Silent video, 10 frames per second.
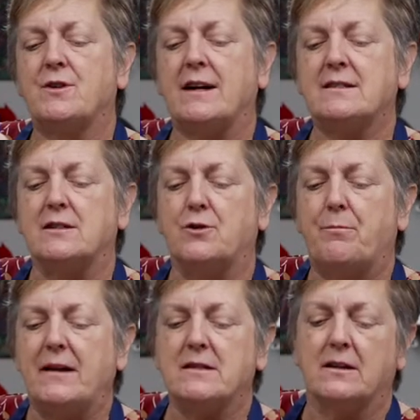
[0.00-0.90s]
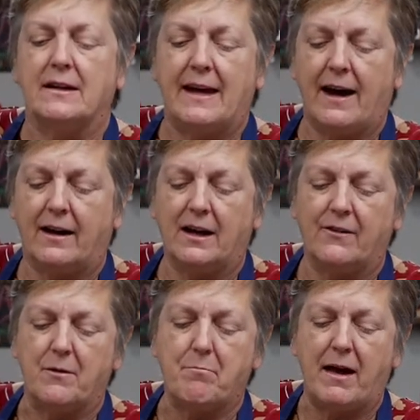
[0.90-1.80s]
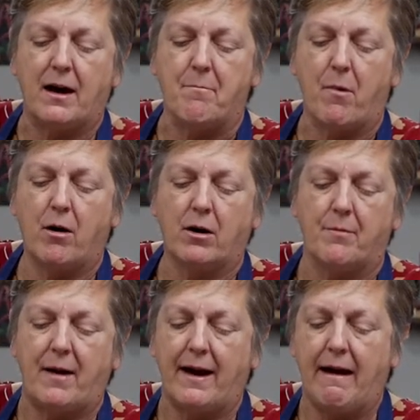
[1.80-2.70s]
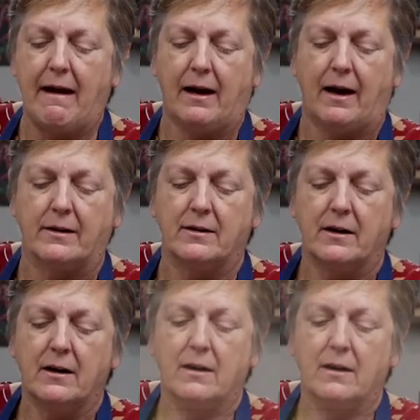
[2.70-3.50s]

dusty, you basically can't even make a mark on my hand,